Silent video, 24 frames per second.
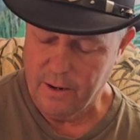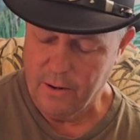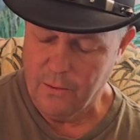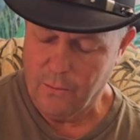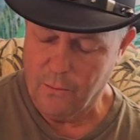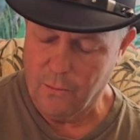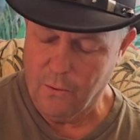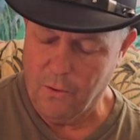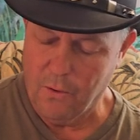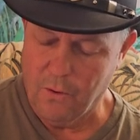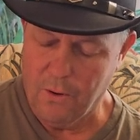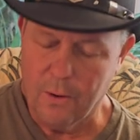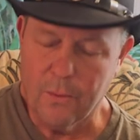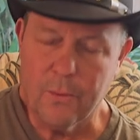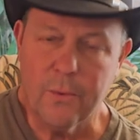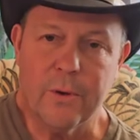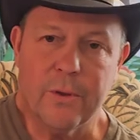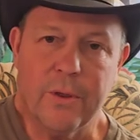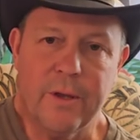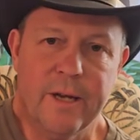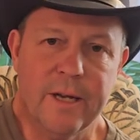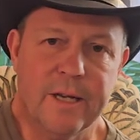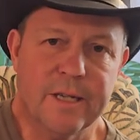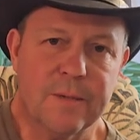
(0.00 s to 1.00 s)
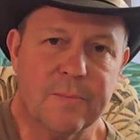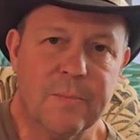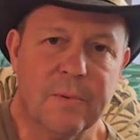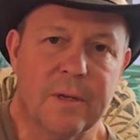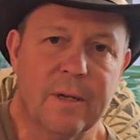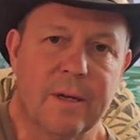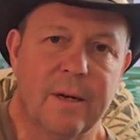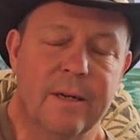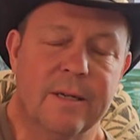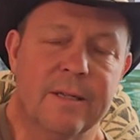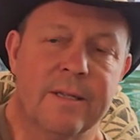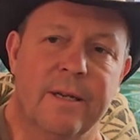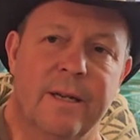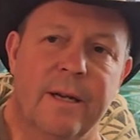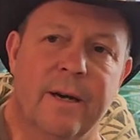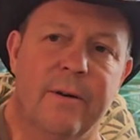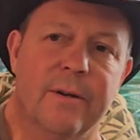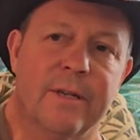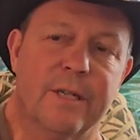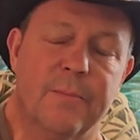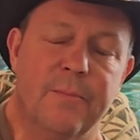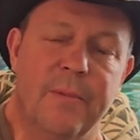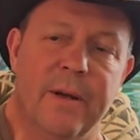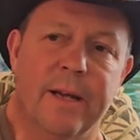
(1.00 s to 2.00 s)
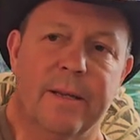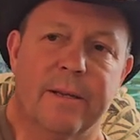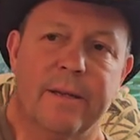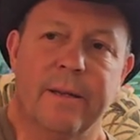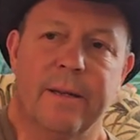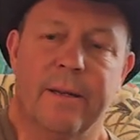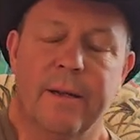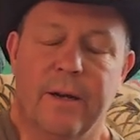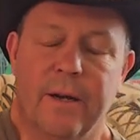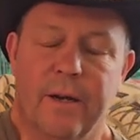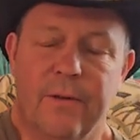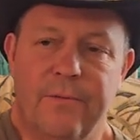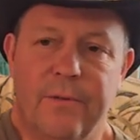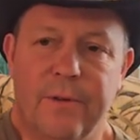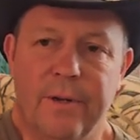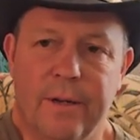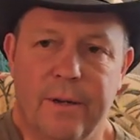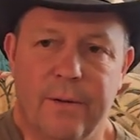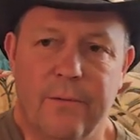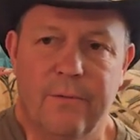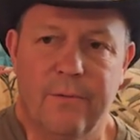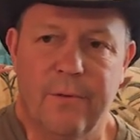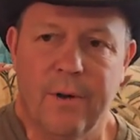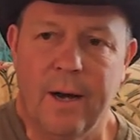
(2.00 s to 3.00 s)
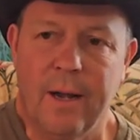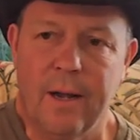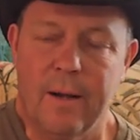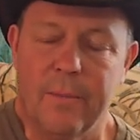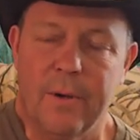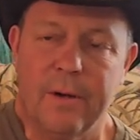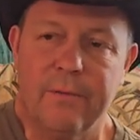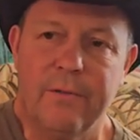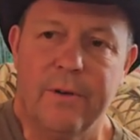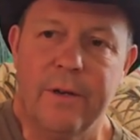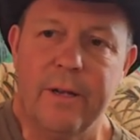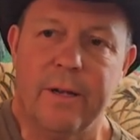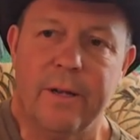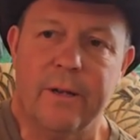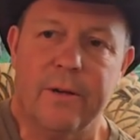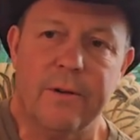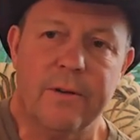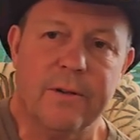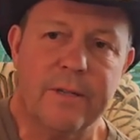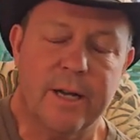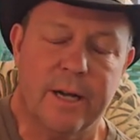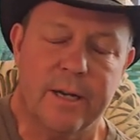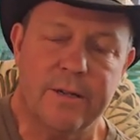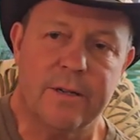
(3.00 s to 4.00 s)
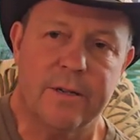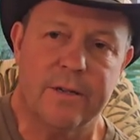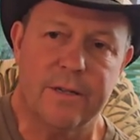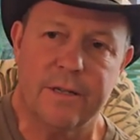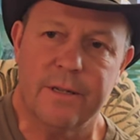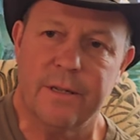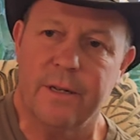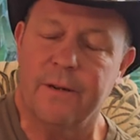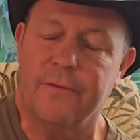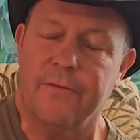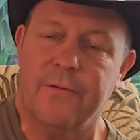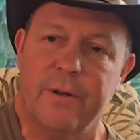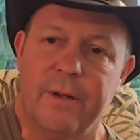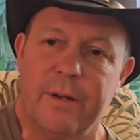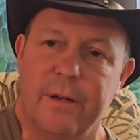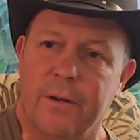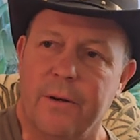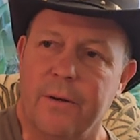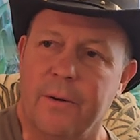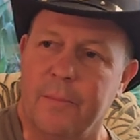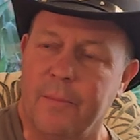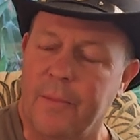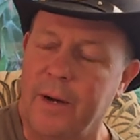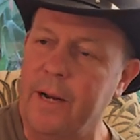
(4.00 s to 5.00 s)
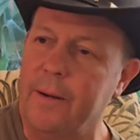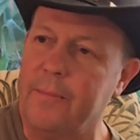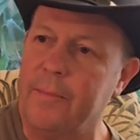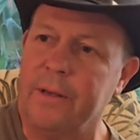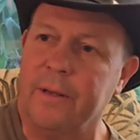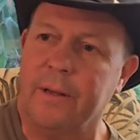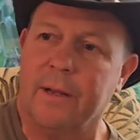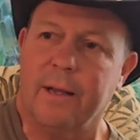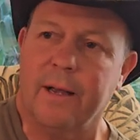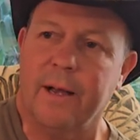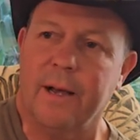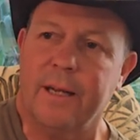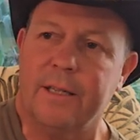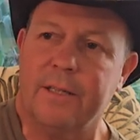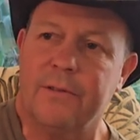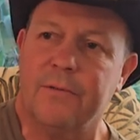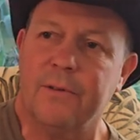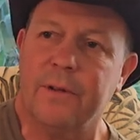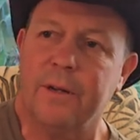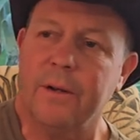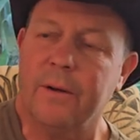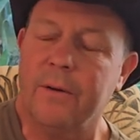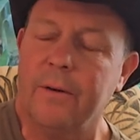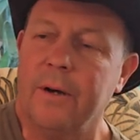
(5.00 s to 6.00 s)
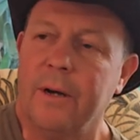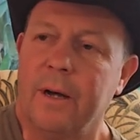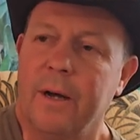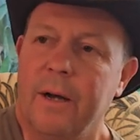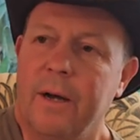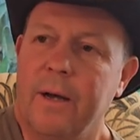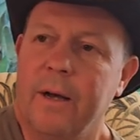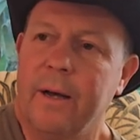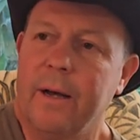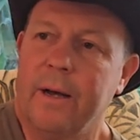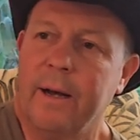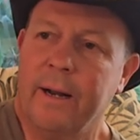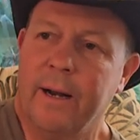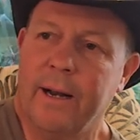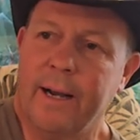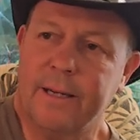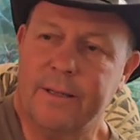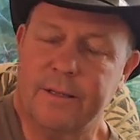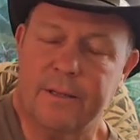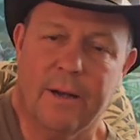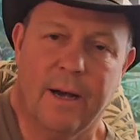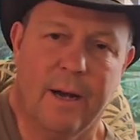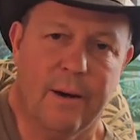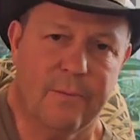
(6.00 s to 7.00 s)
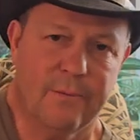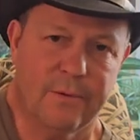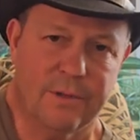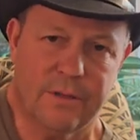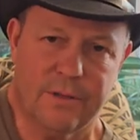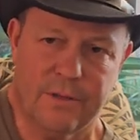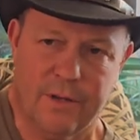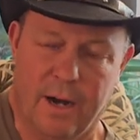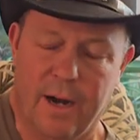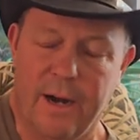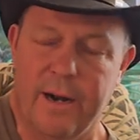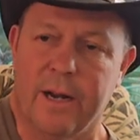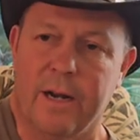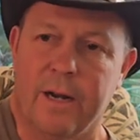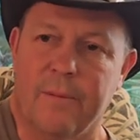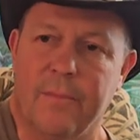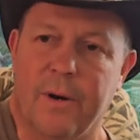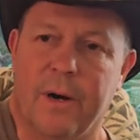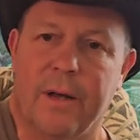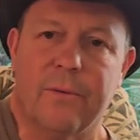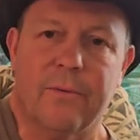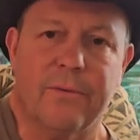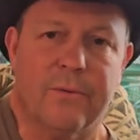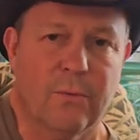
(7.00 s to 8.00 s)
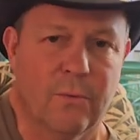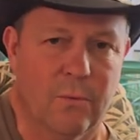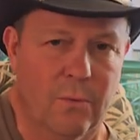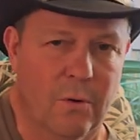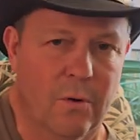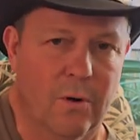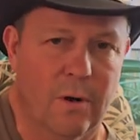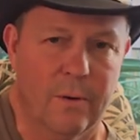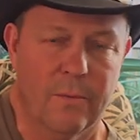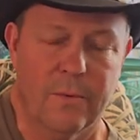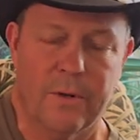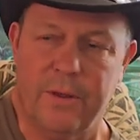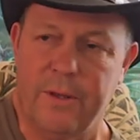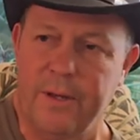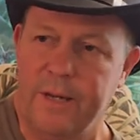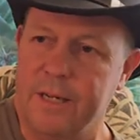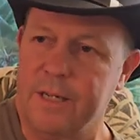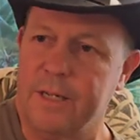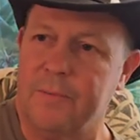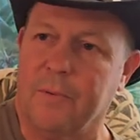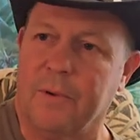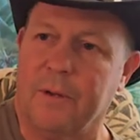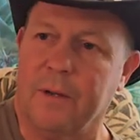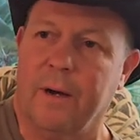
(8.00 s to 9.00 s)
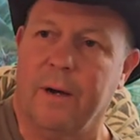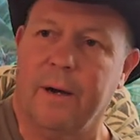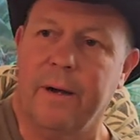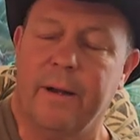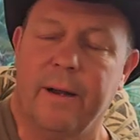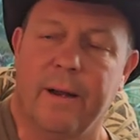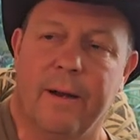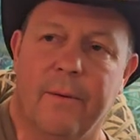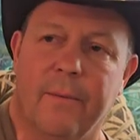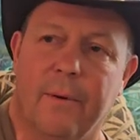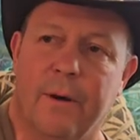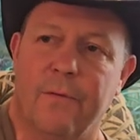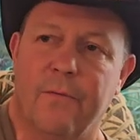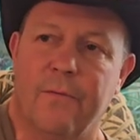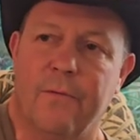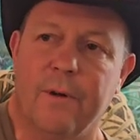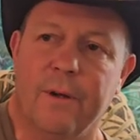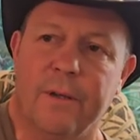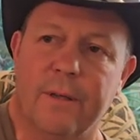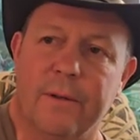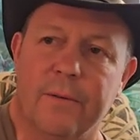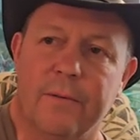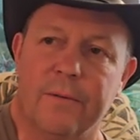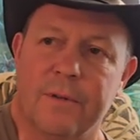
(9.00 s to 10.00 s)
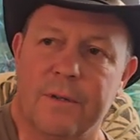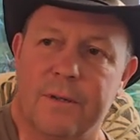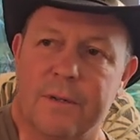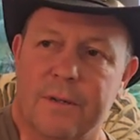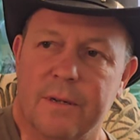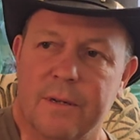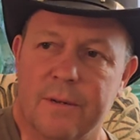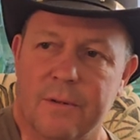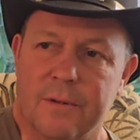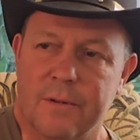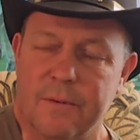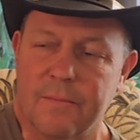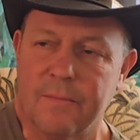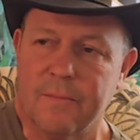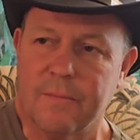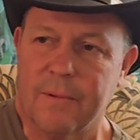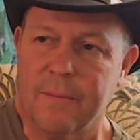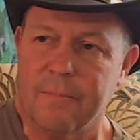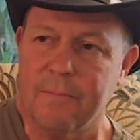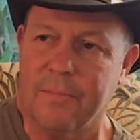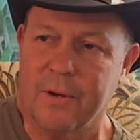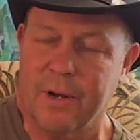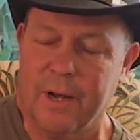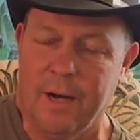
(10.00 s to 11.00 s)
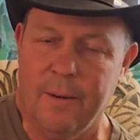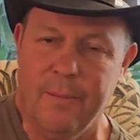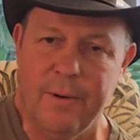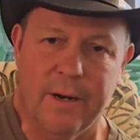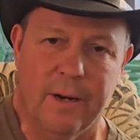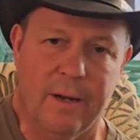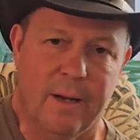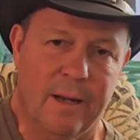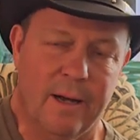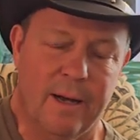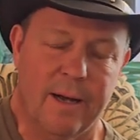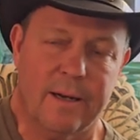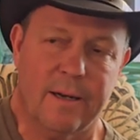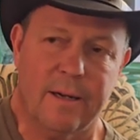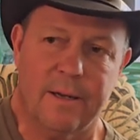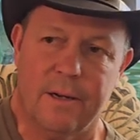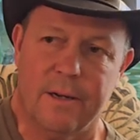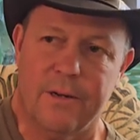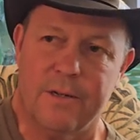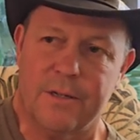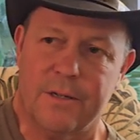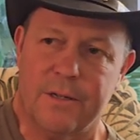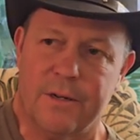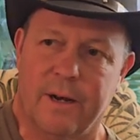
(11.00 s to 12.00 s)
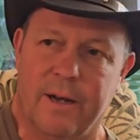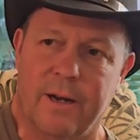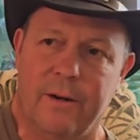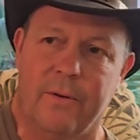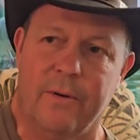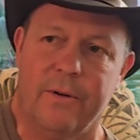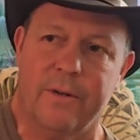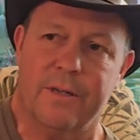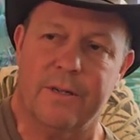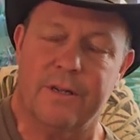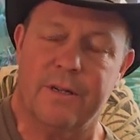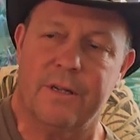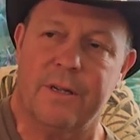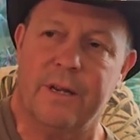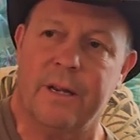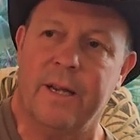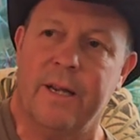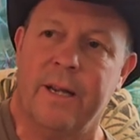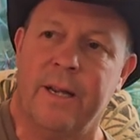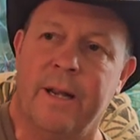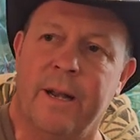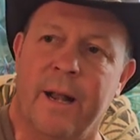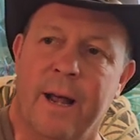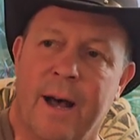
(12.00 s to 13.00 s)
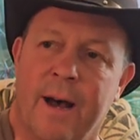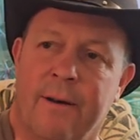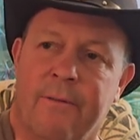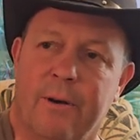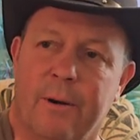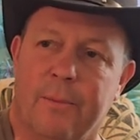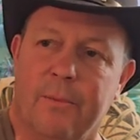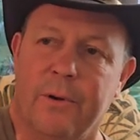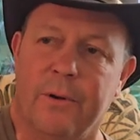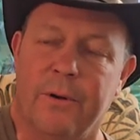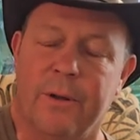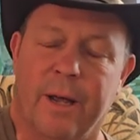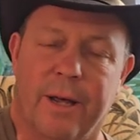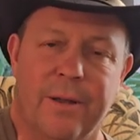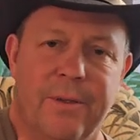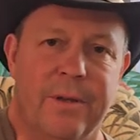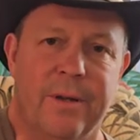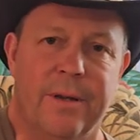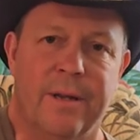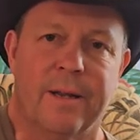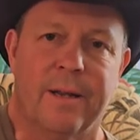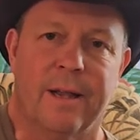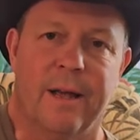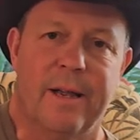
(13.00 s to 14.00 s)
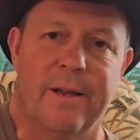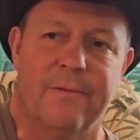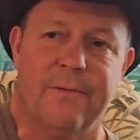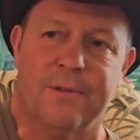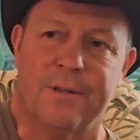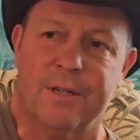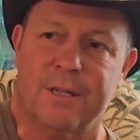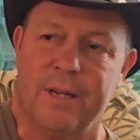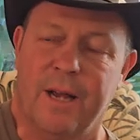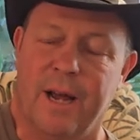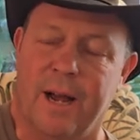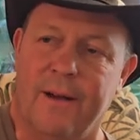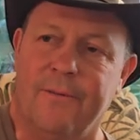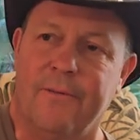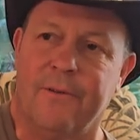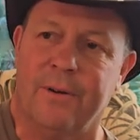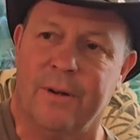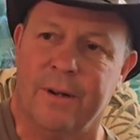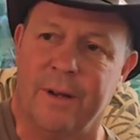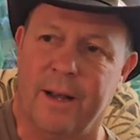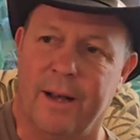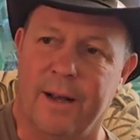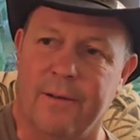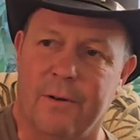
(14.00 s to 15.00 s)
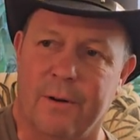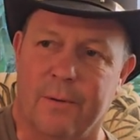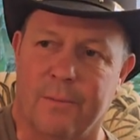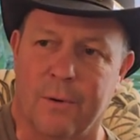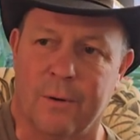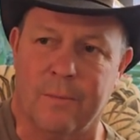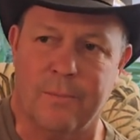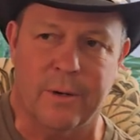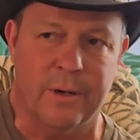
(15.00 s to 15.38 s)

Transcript: War with Hezbollah is now expected. Now, if you didn't follow my videos, I just did a video. It might have been the last video. And I, I was talking about the war with Hezbollah and how I felt it was is coming a lot closer. I don't want to say inevitable. Nothing in life is ever inevitable.